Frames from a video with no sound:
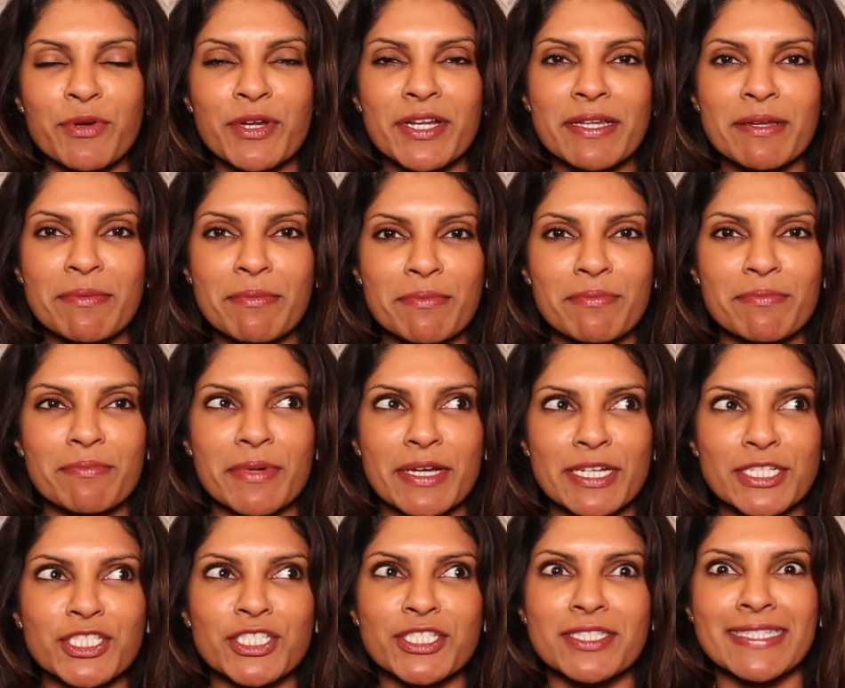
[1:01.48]
pretty
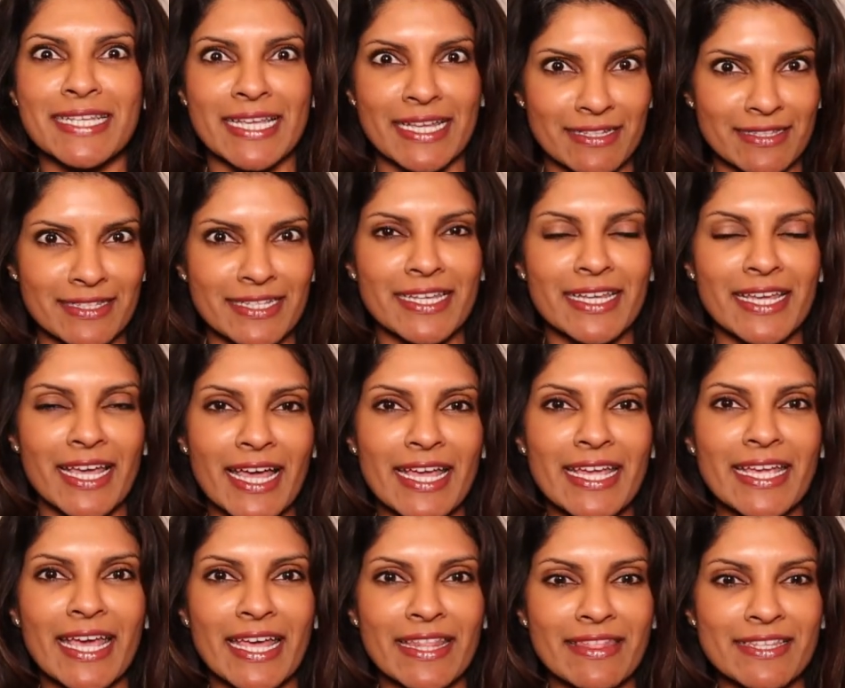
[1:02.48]
much daily
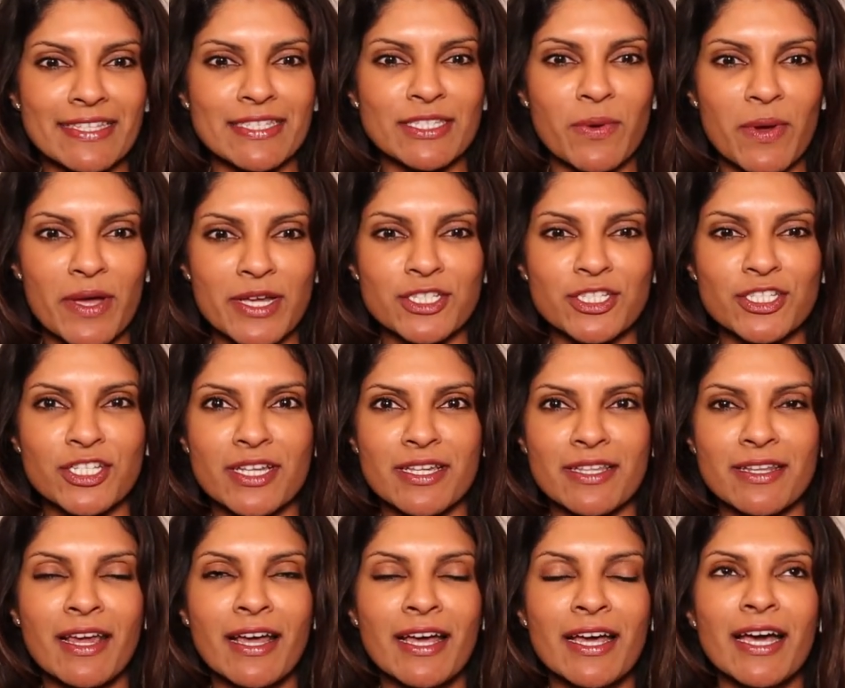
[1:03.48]
I get this
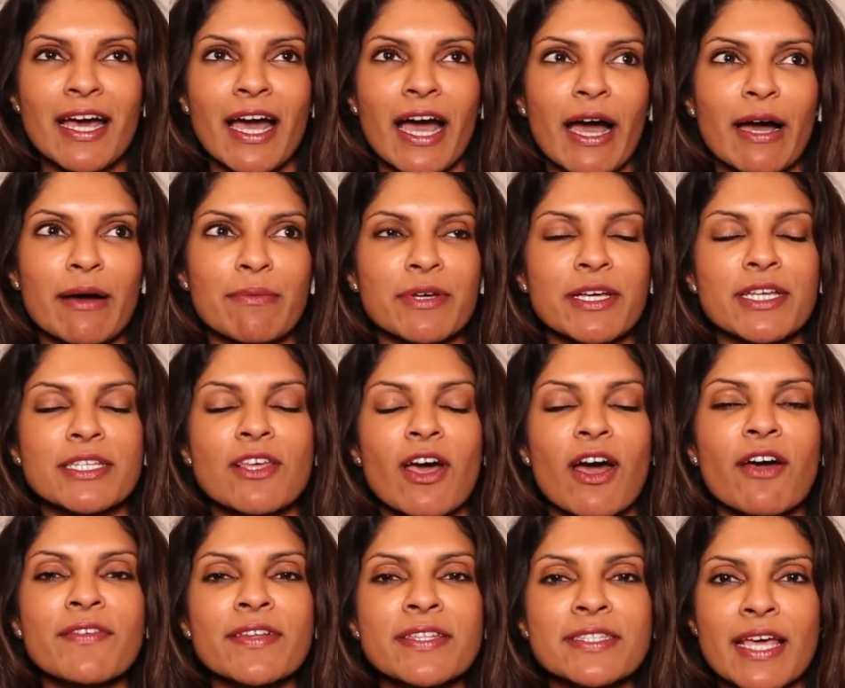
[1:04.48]
question because
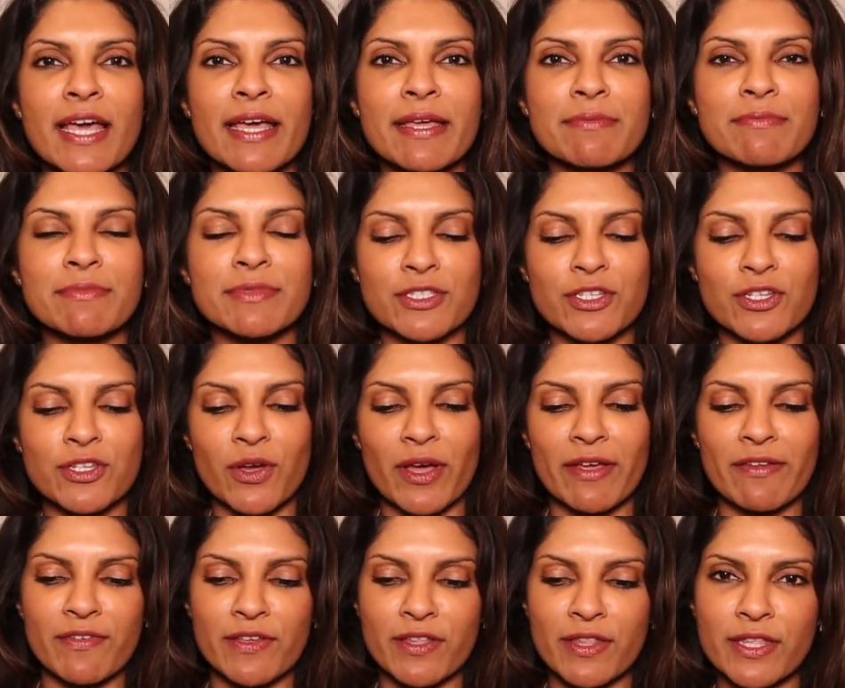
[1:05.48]
oftentimes,
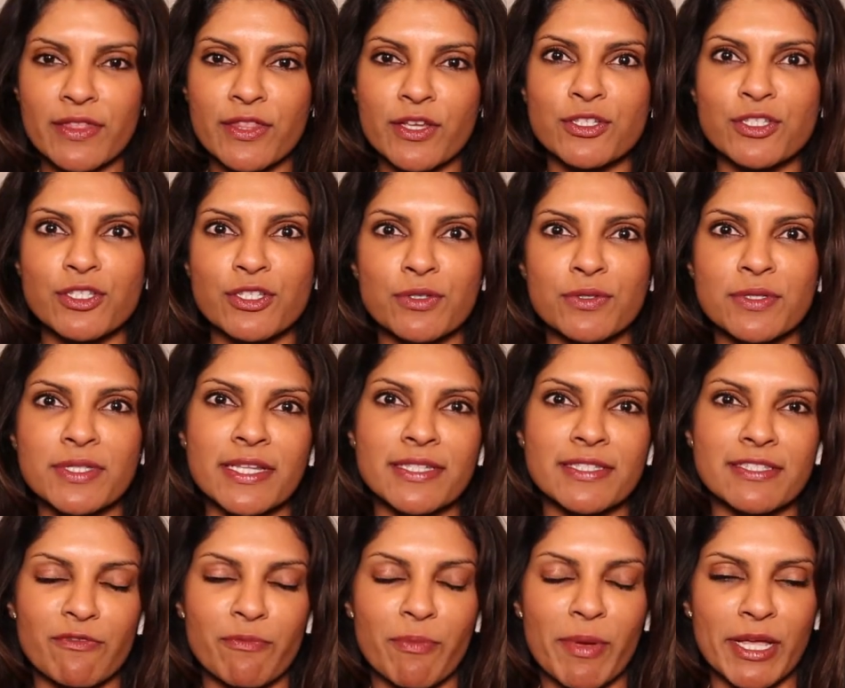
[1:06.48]
I feel like there's two
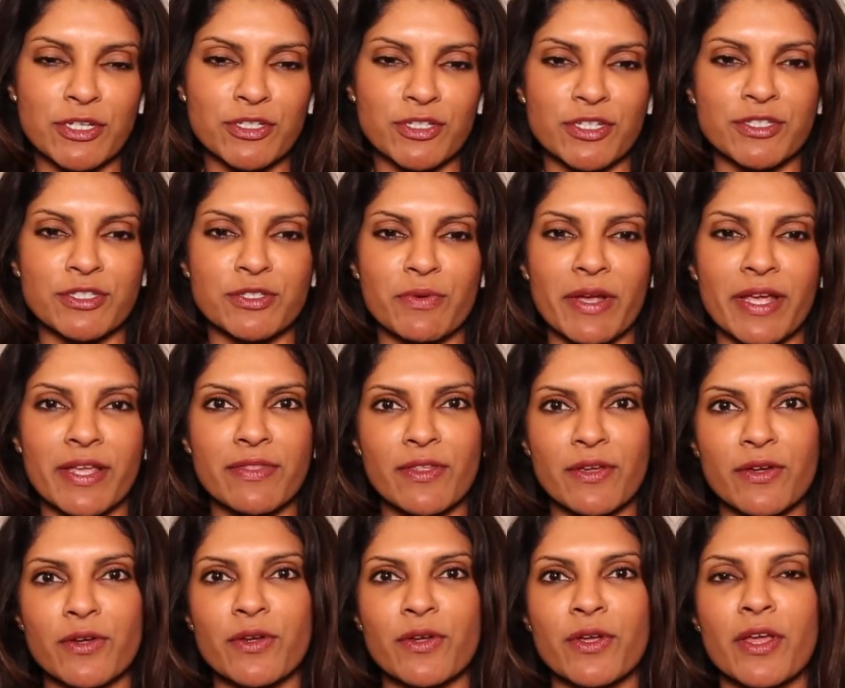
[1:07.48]
sets of patients, right?
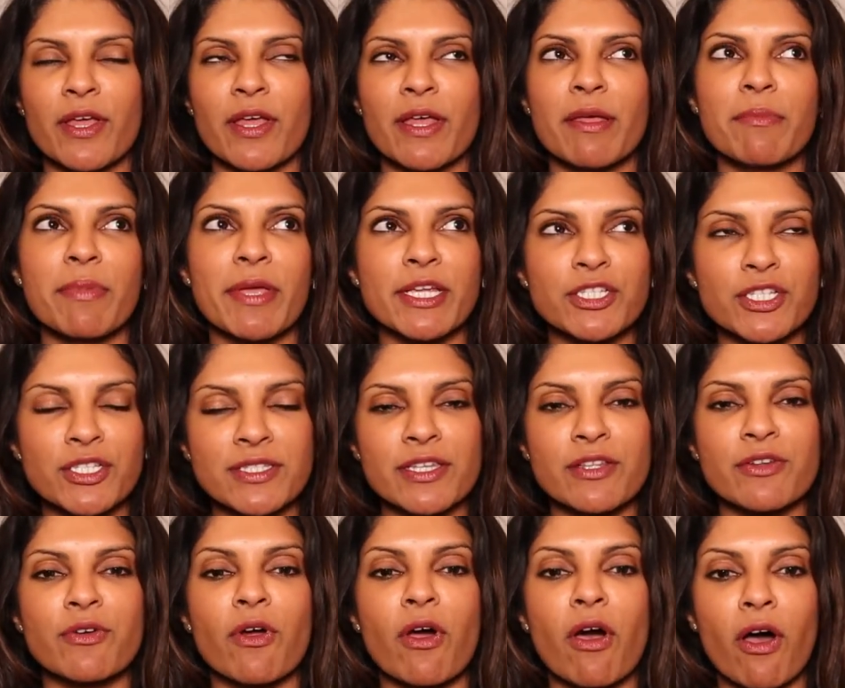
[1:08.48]
There are patients
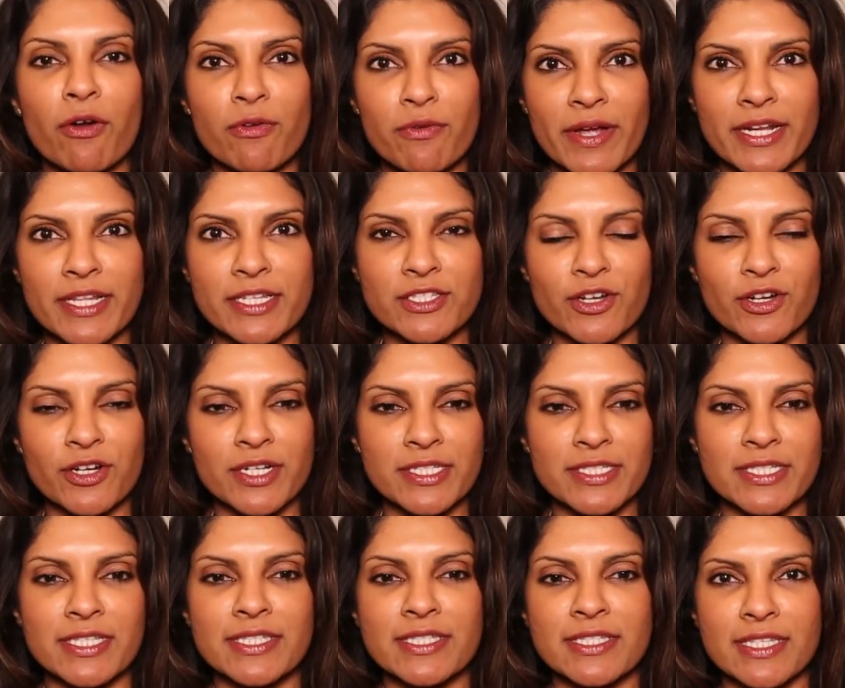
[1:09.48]
that are already starting
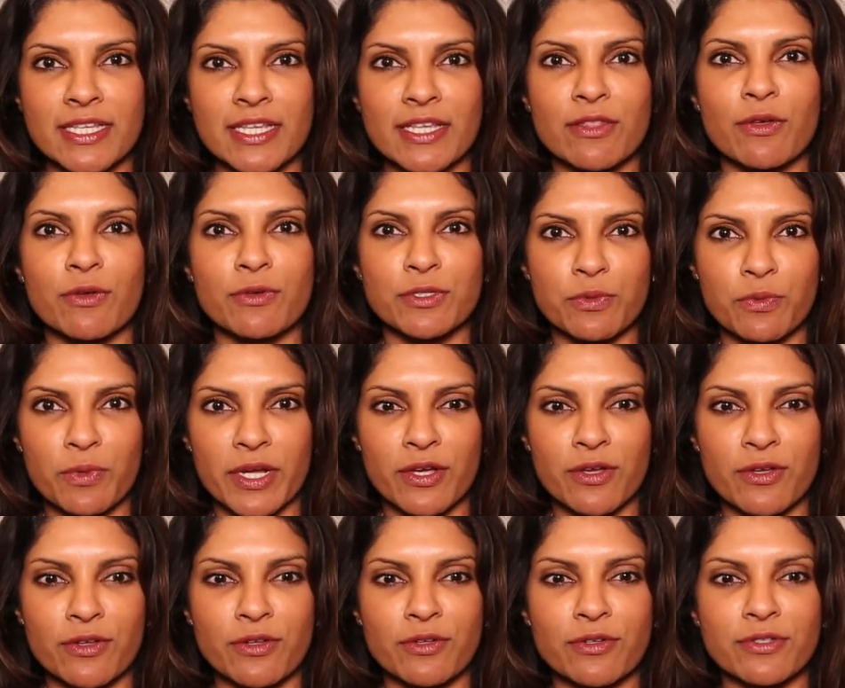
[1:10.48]
to see those
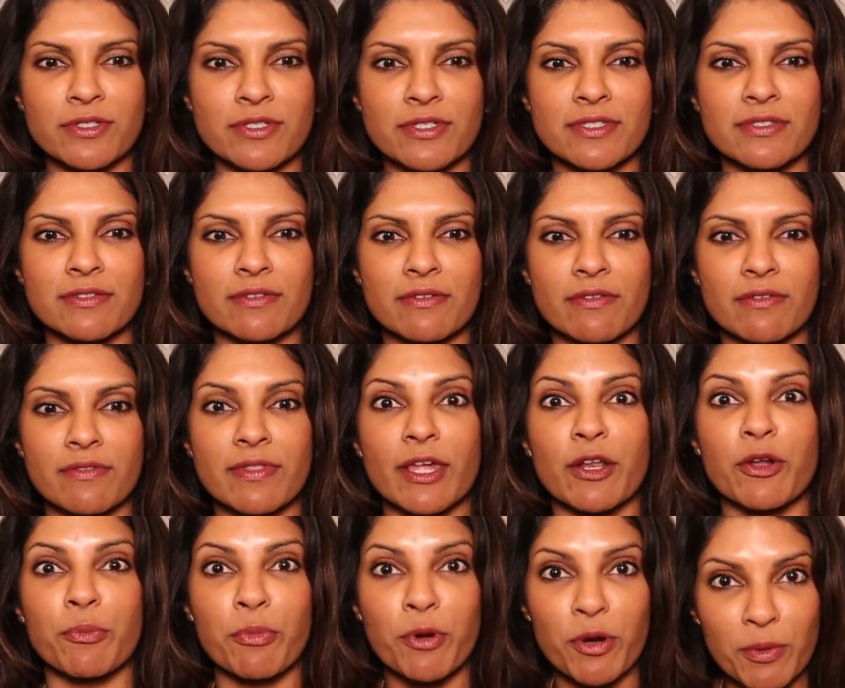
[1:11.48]
wrinkles
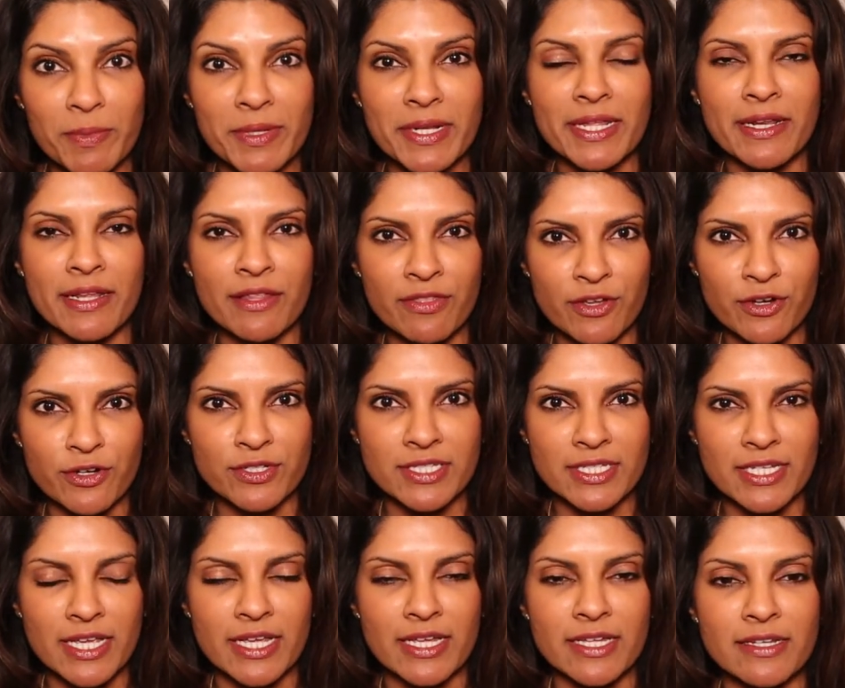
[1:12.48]
that are permanent in their
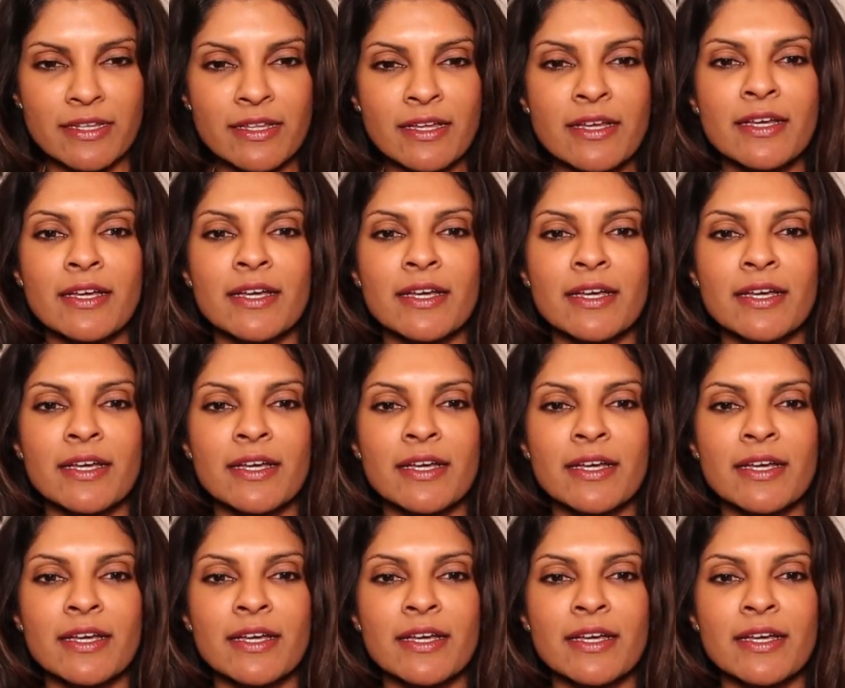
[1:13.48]
skin.